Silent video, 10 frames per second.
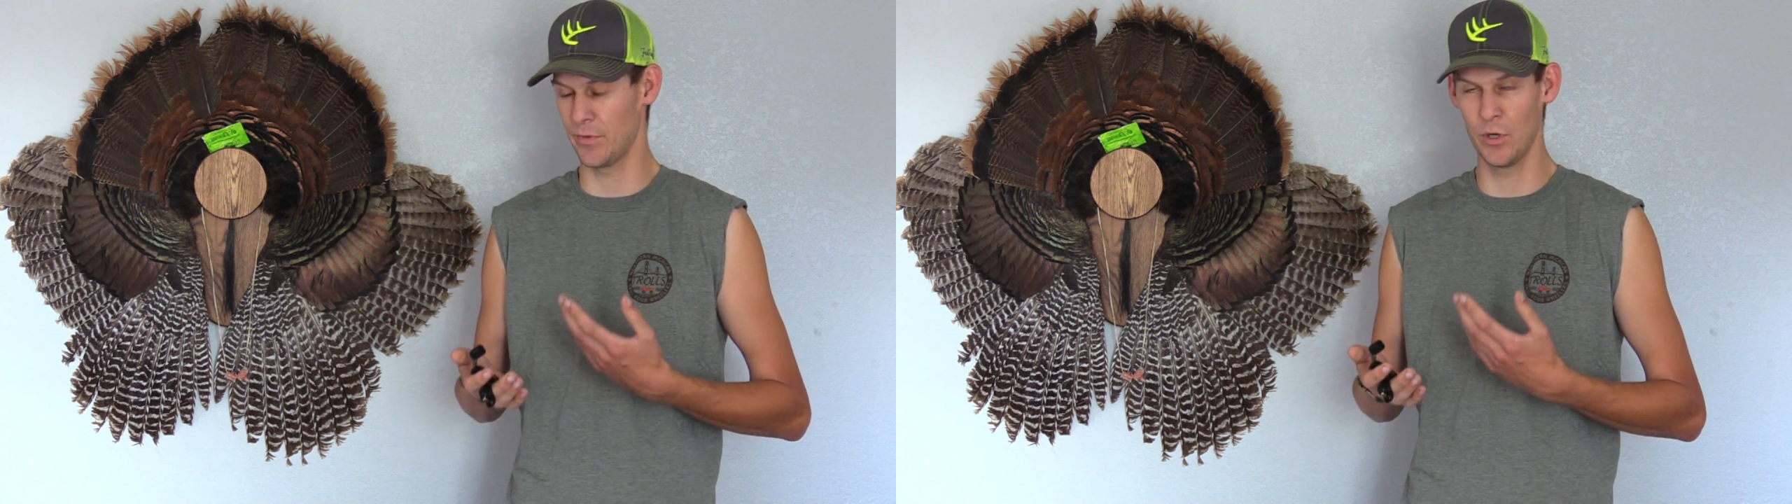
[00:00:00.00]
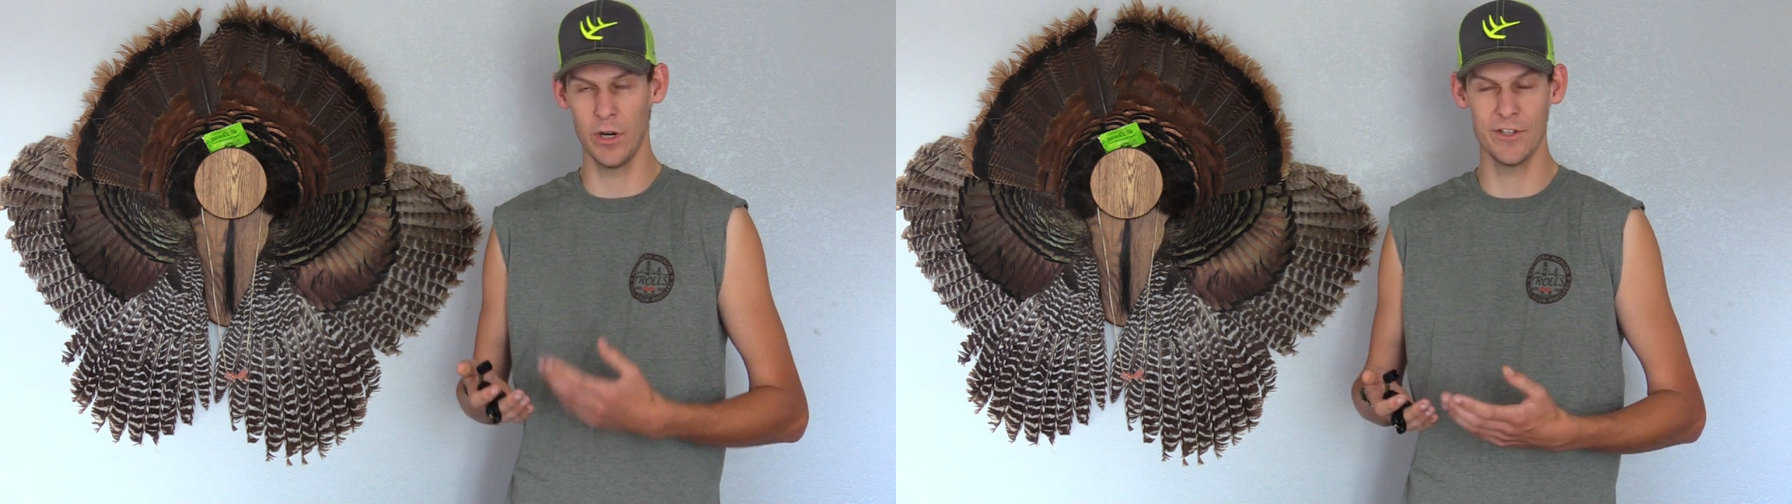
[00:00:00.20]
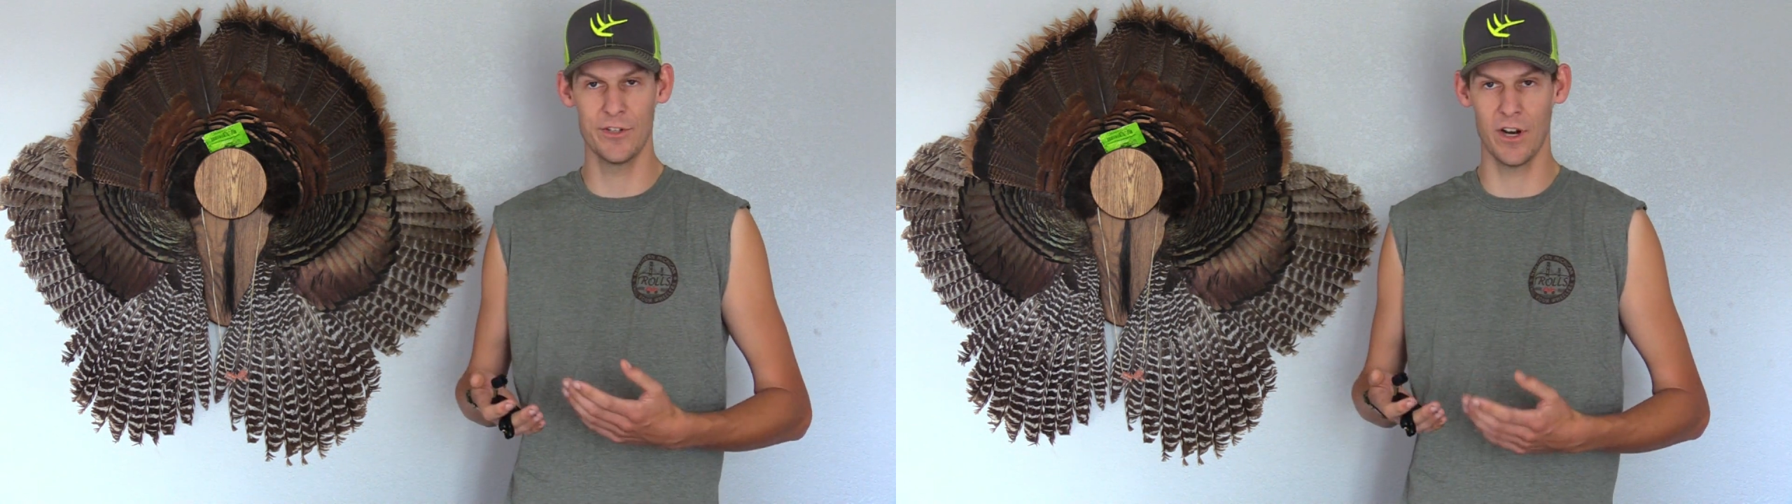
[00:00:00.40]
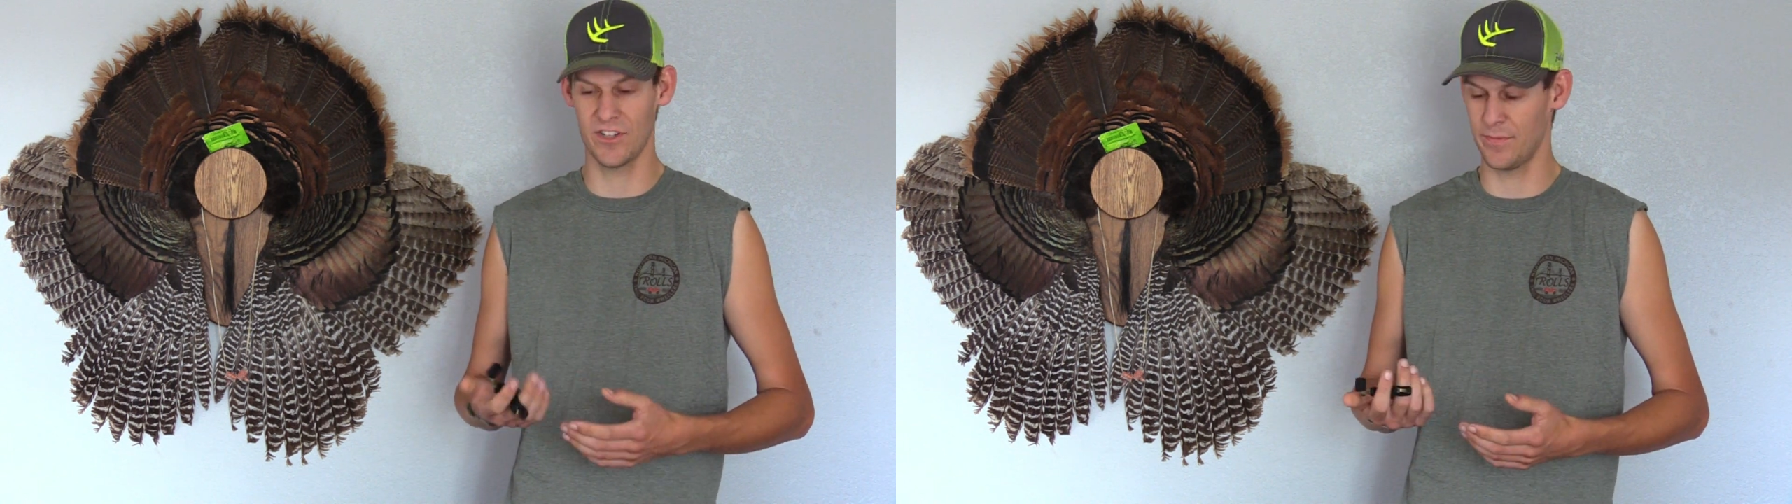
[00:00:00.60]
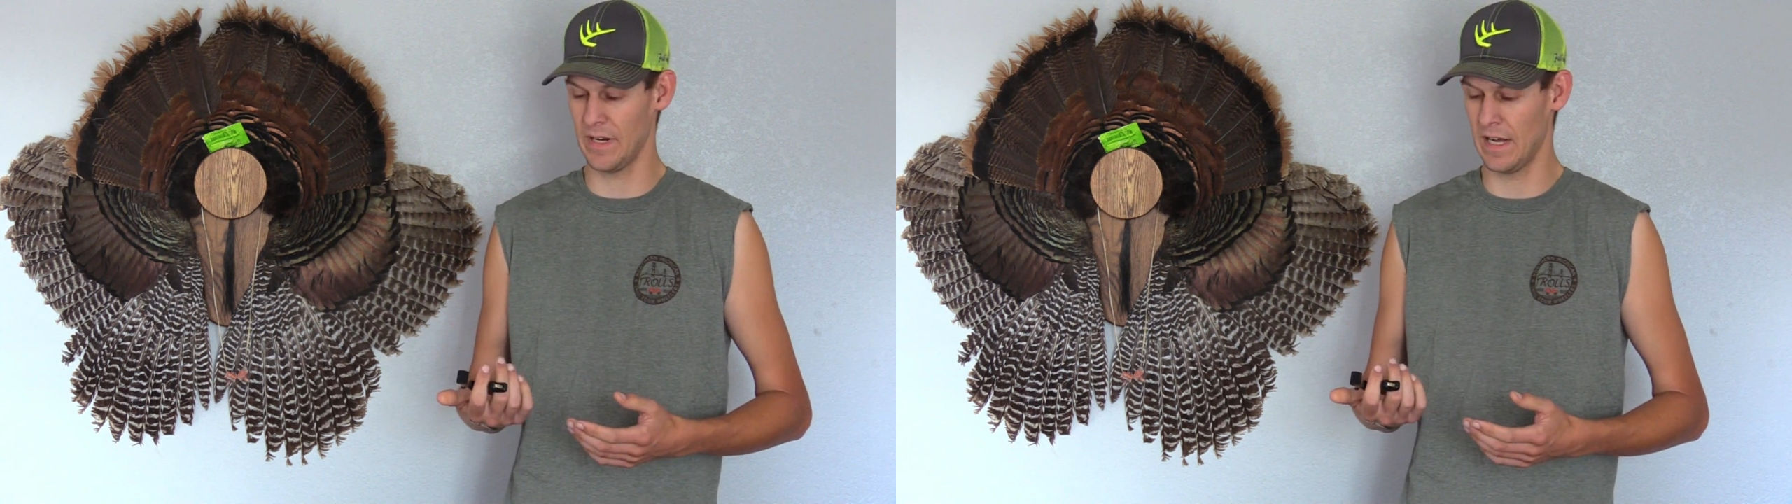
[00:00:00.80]
Good
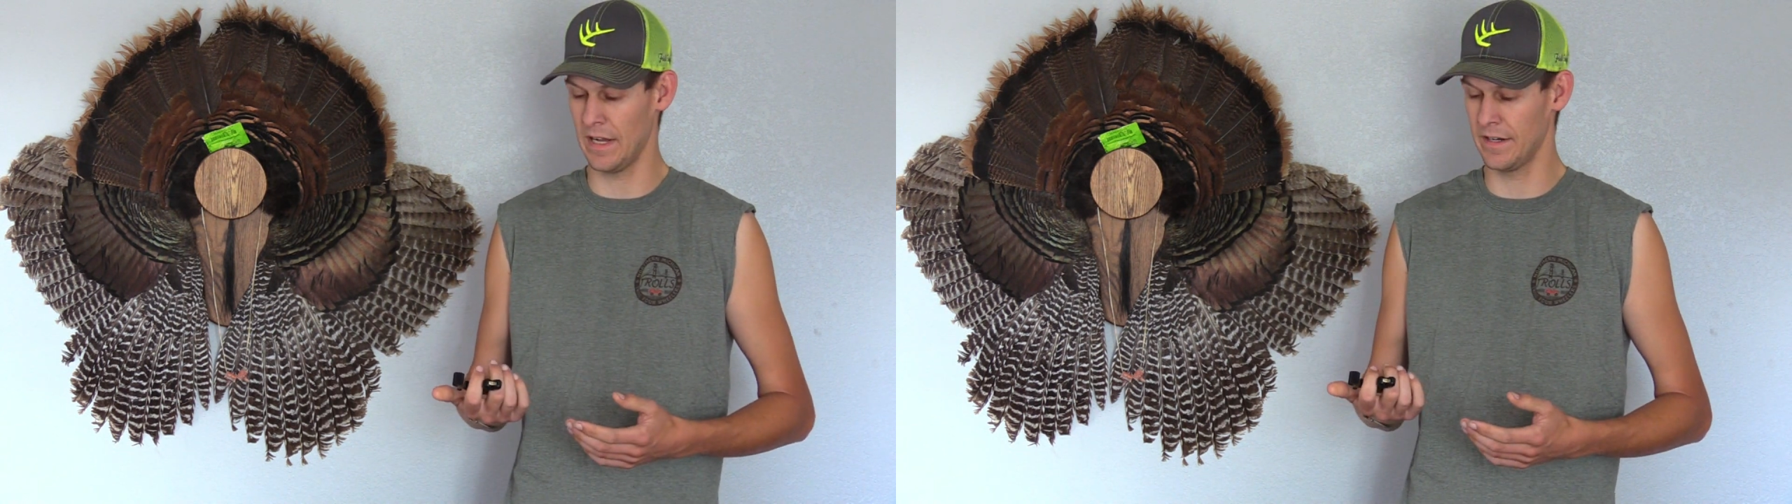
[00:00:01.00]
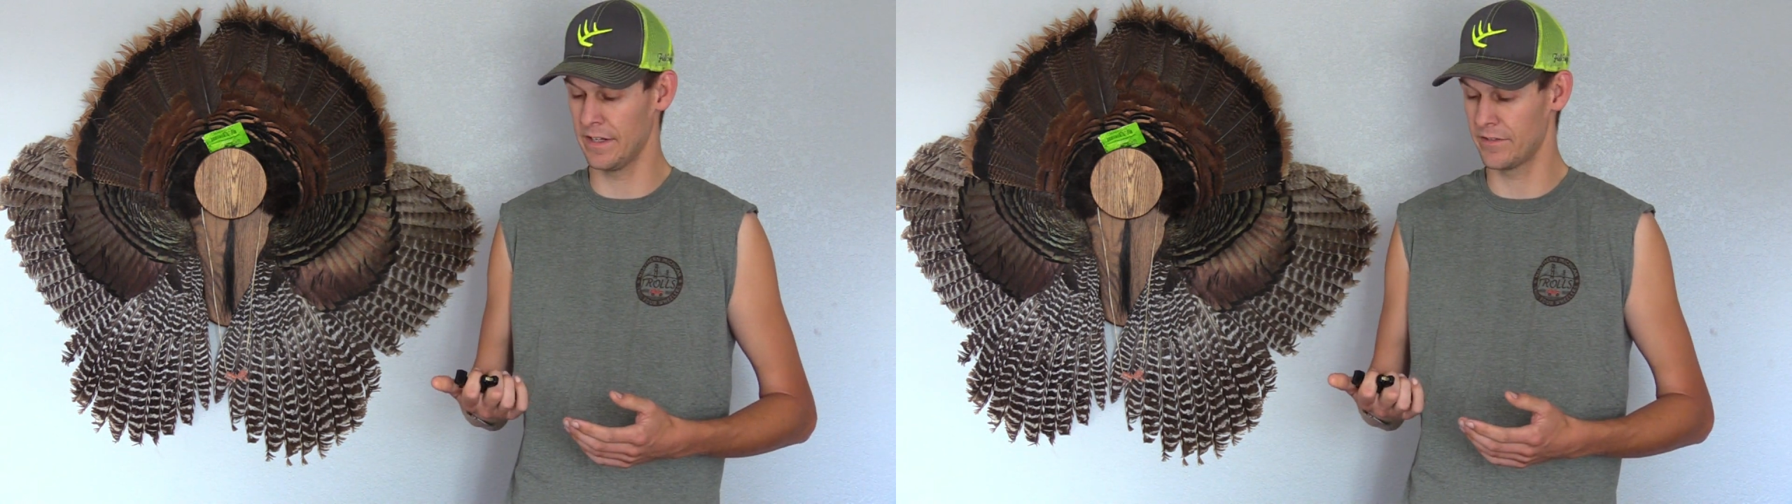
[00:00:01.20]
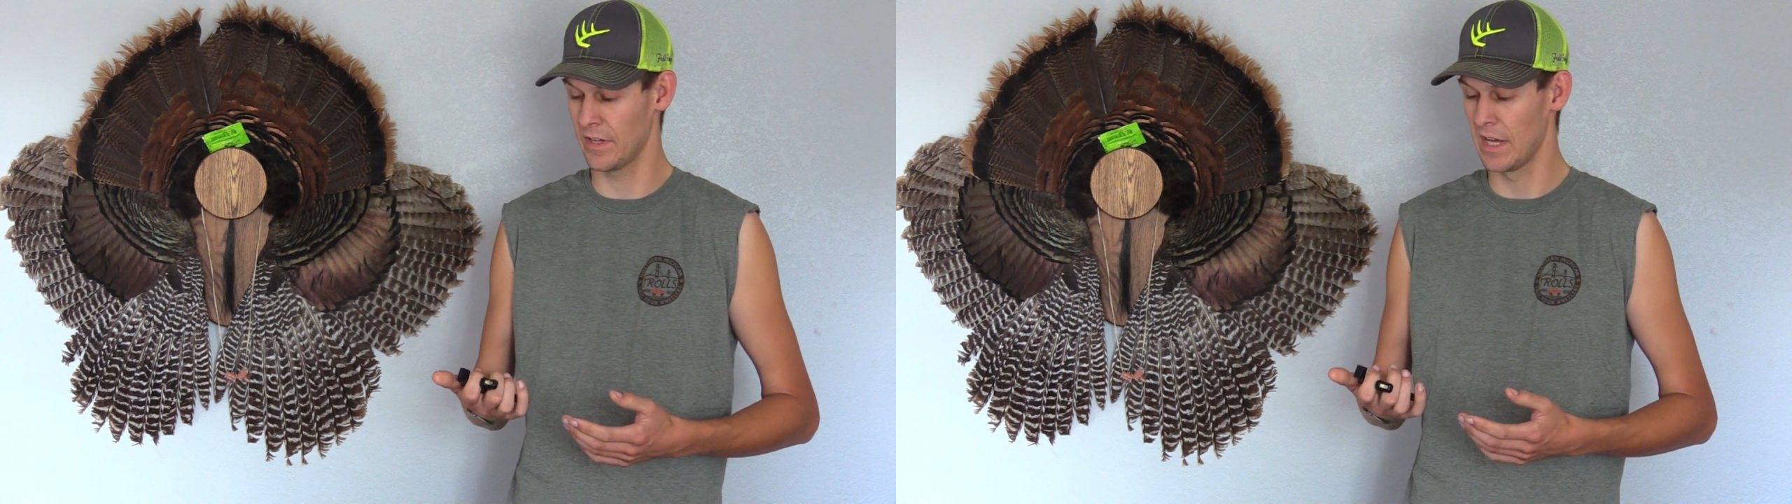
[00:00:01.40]
adjustment on it.